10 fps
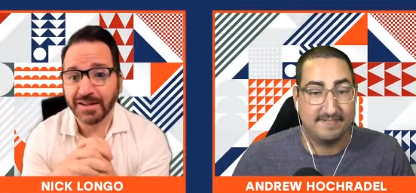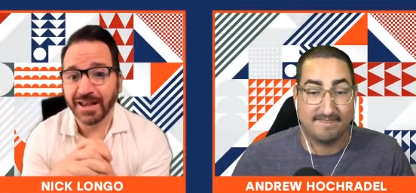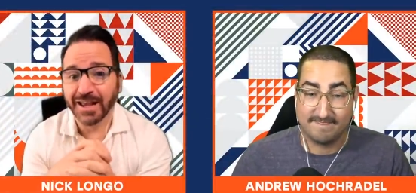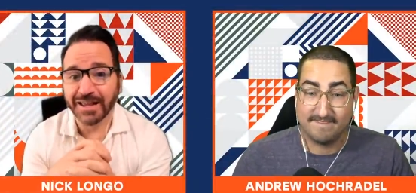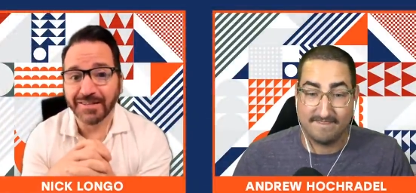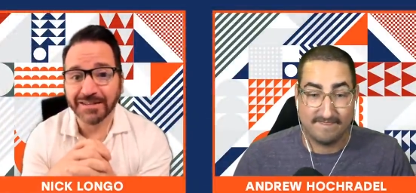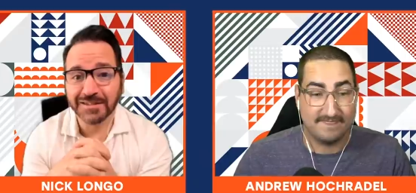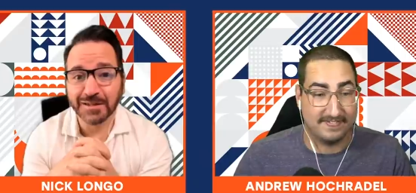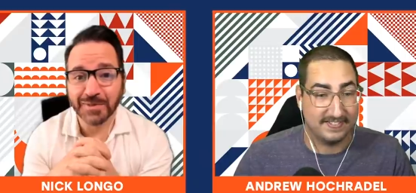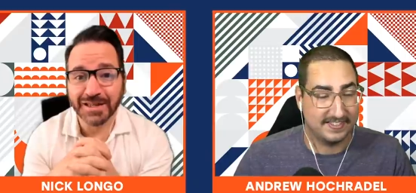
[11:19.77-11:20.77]
Speaker 1: and that's
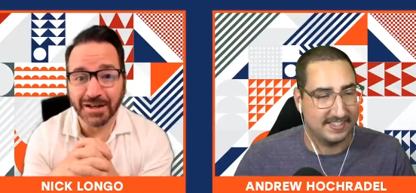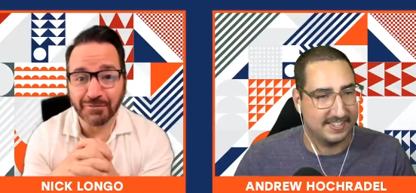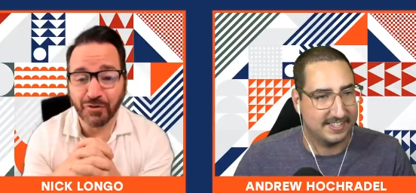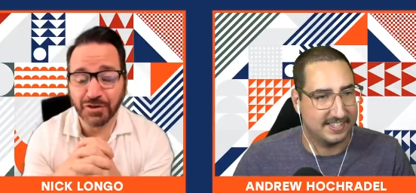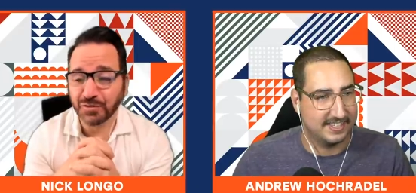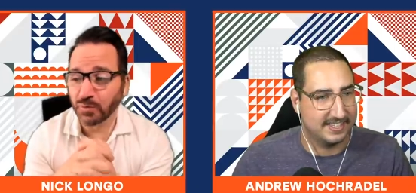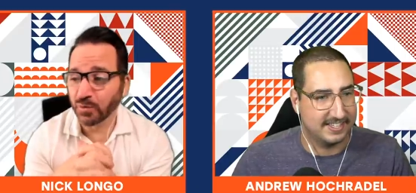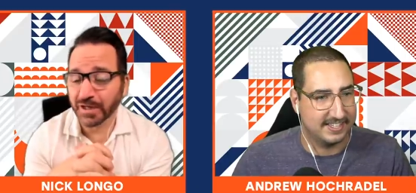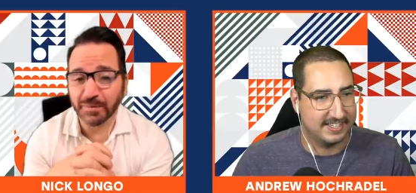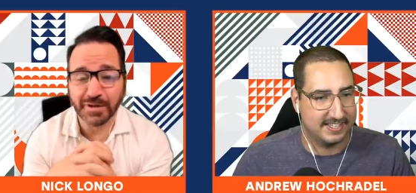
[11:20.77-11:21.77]
going to be kind of fun. So
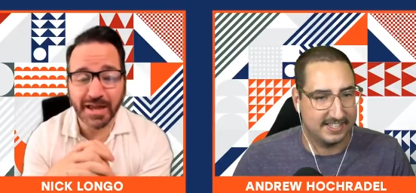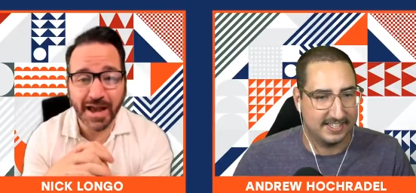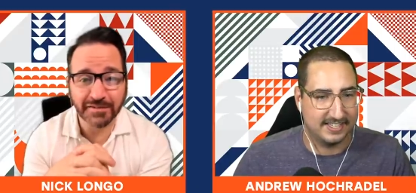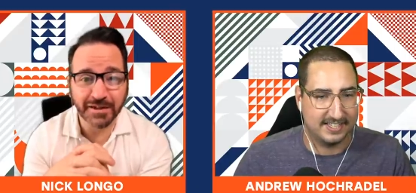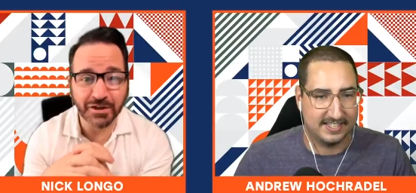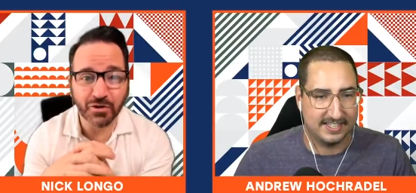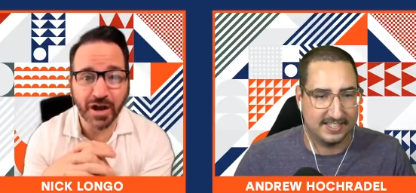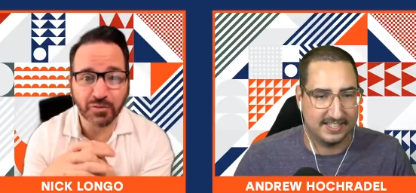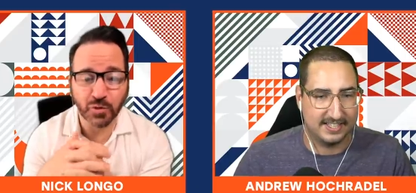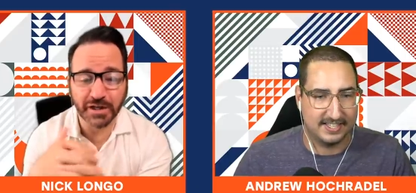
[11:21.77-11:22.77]
we're going to be asking you
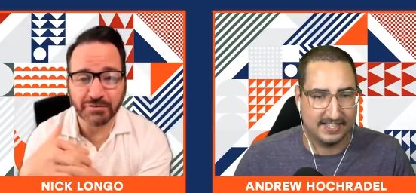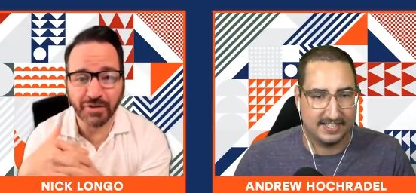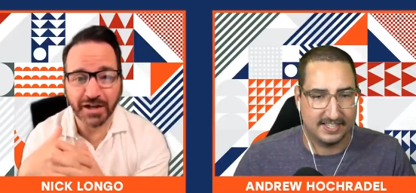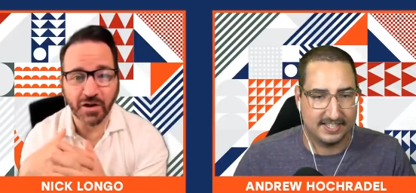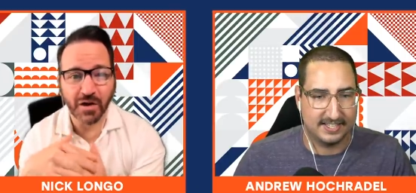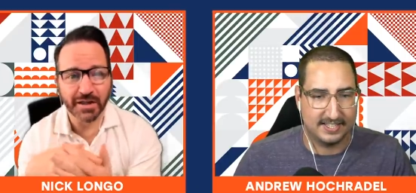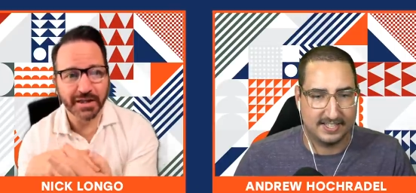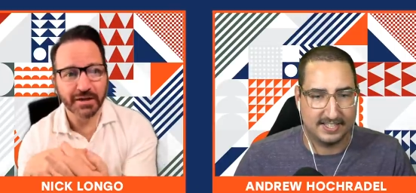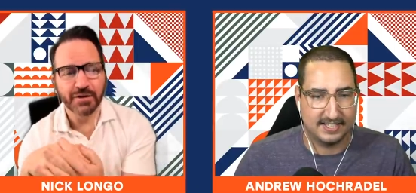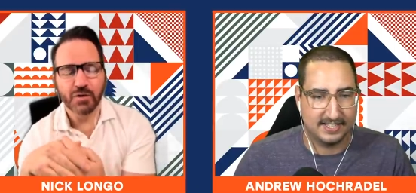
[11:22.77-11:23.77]
guys, we're going to invite you all
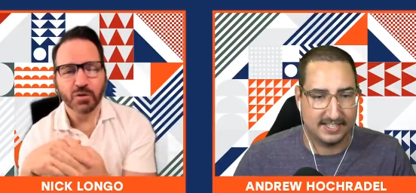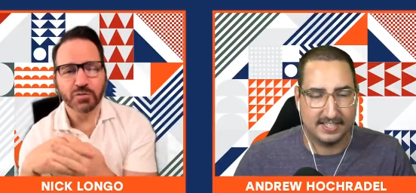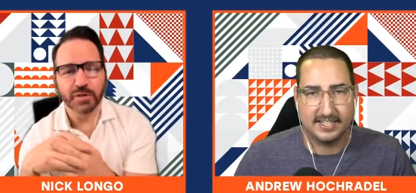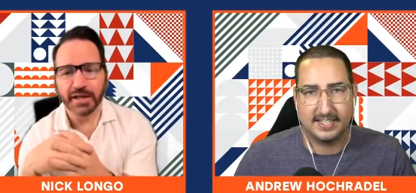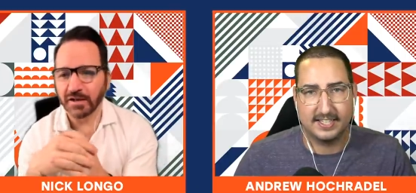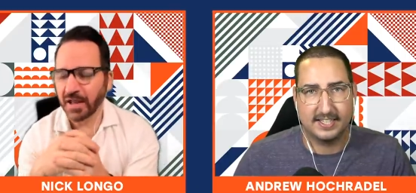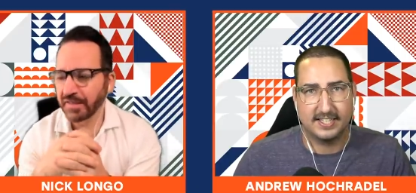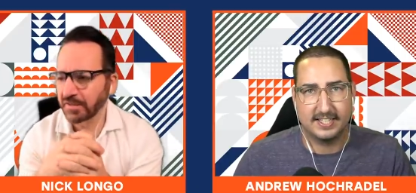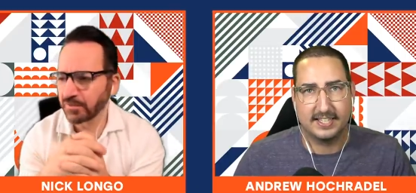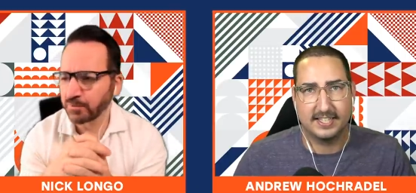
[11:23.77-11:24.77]
in once we get it. I
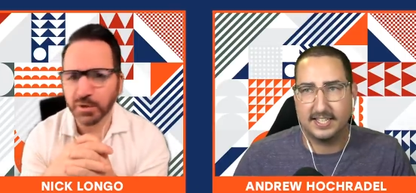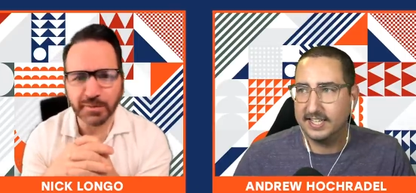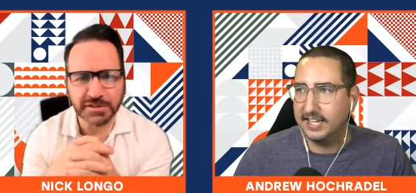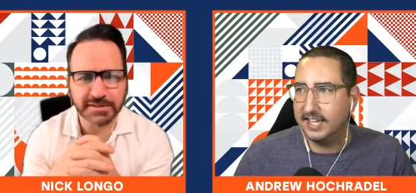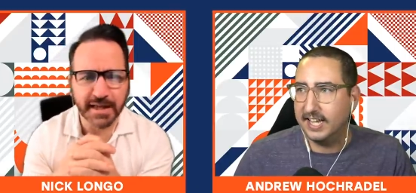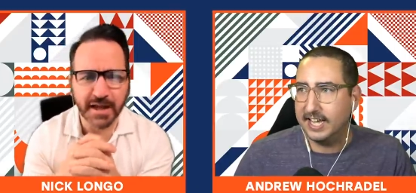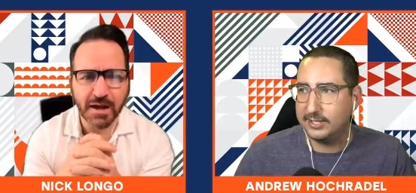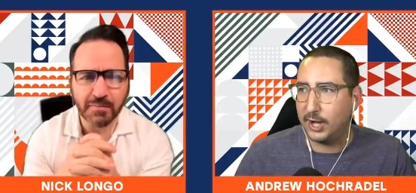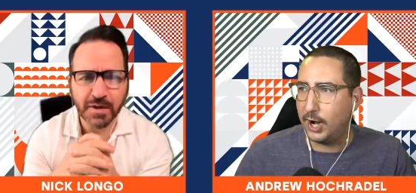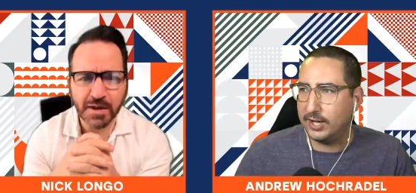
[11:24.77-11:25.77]
think it's pretty much set
Speaker 2: up.
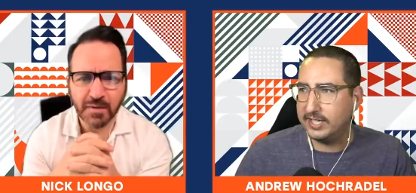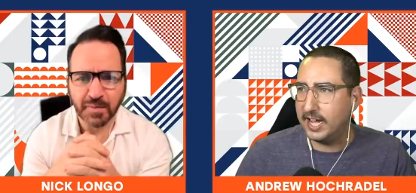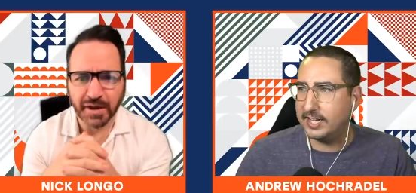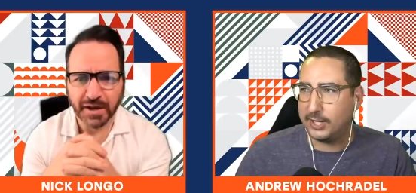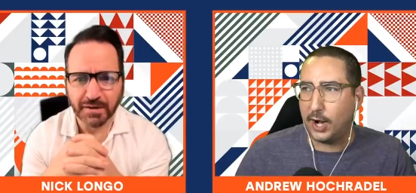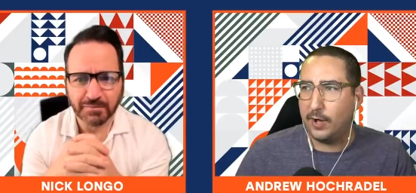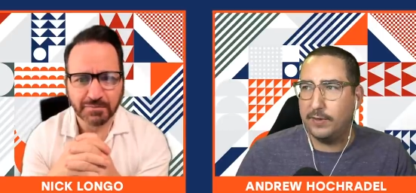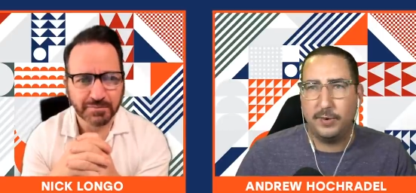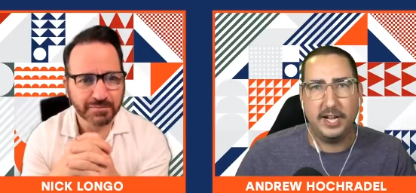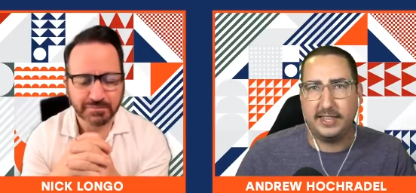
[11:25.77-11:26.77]
It's on, but, it's
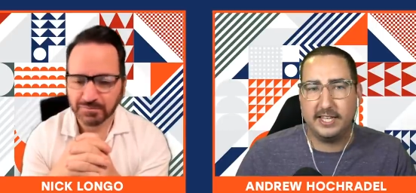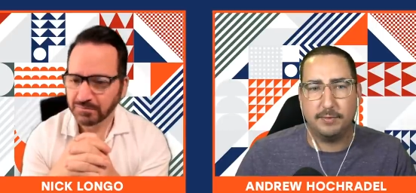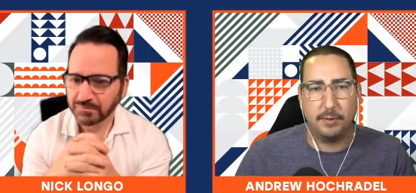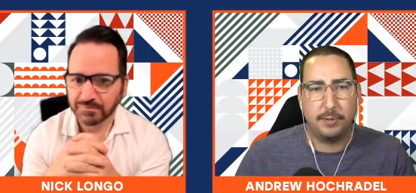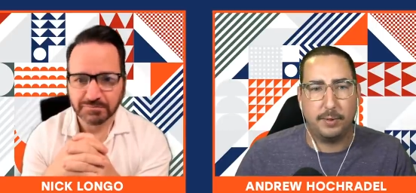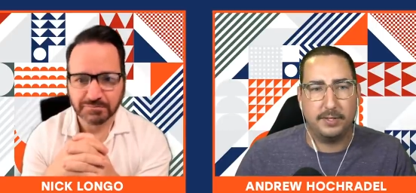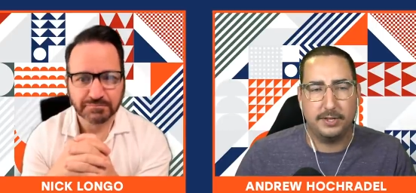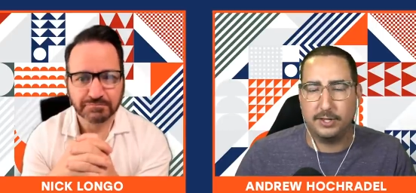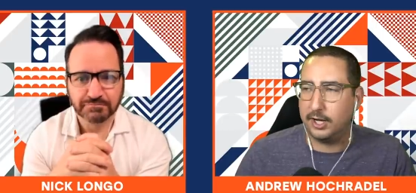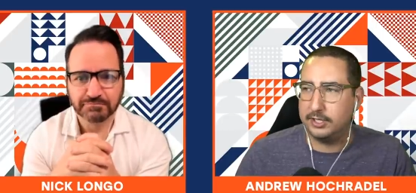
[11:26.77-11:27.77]
on the way. I think it will
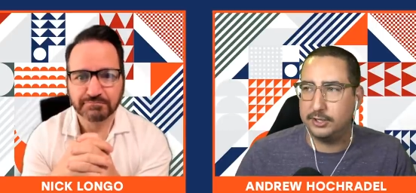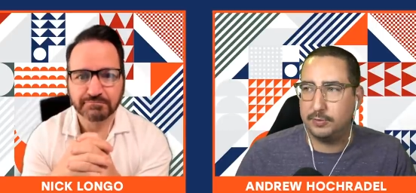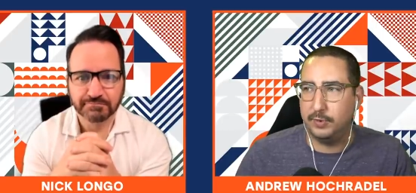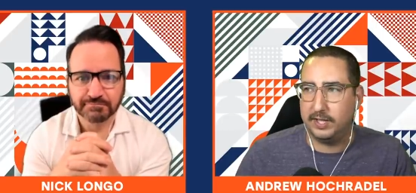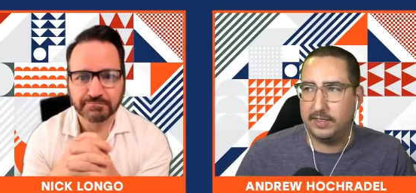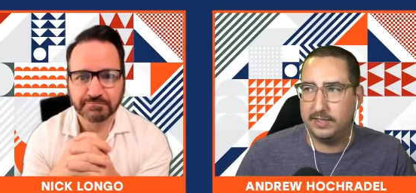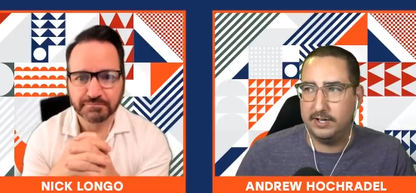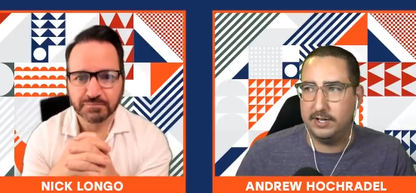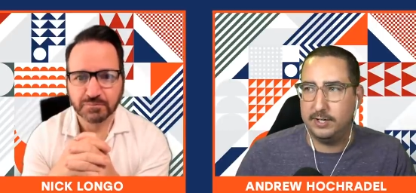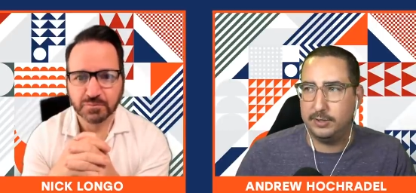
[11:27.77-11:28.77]
probably launch with
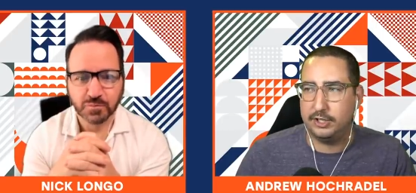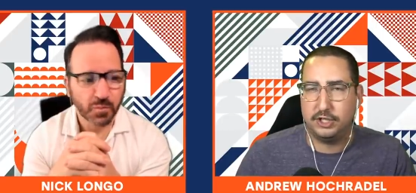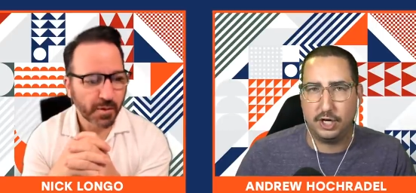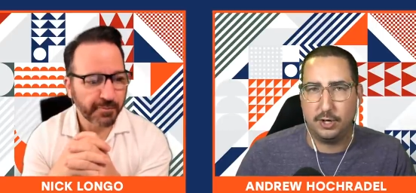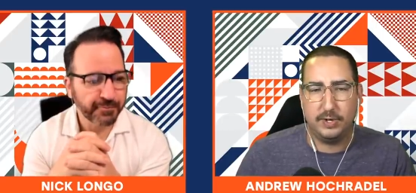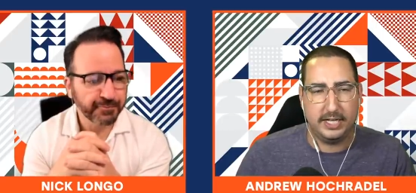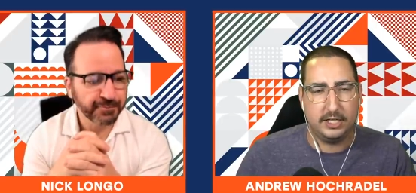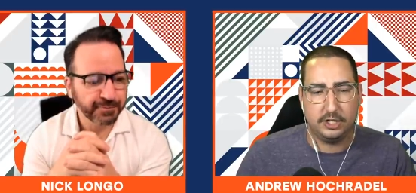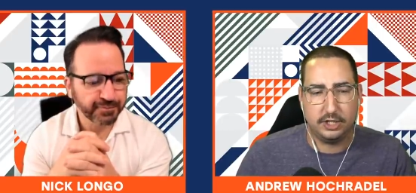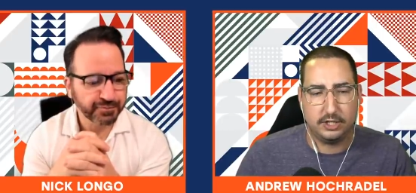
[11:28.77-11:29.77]
the new
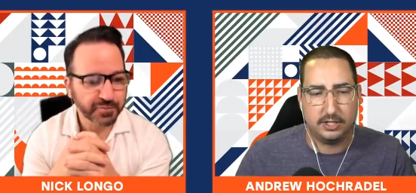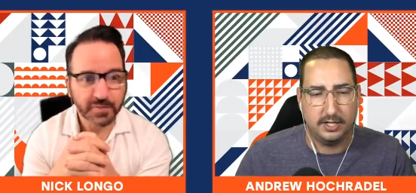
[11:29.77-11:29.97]
show-ish.